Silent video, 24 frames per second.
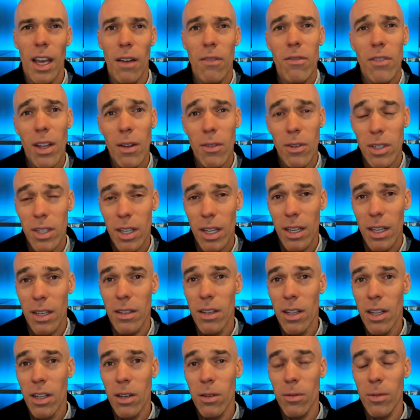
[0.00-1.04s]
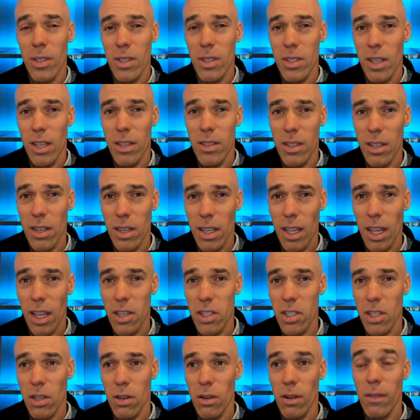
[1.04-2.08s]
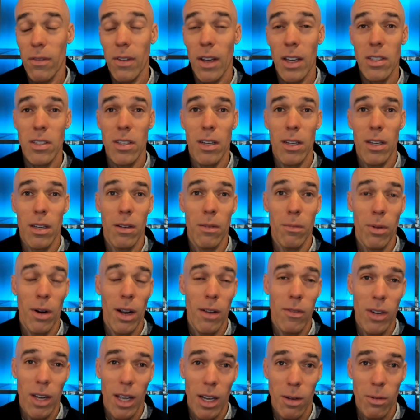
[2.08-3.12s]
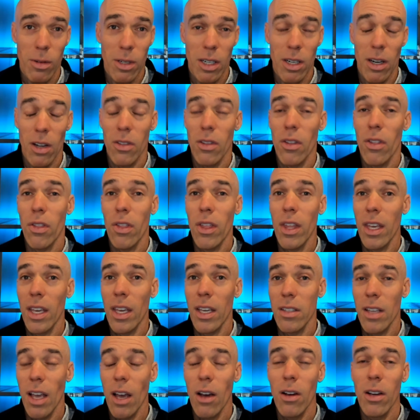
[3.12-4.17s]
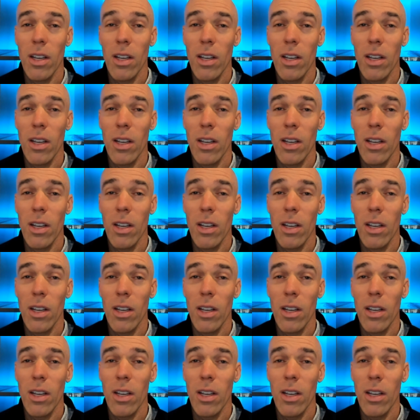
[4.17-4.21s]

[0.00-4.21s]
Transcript: have never done real estate syndication or invested in private equity or other things,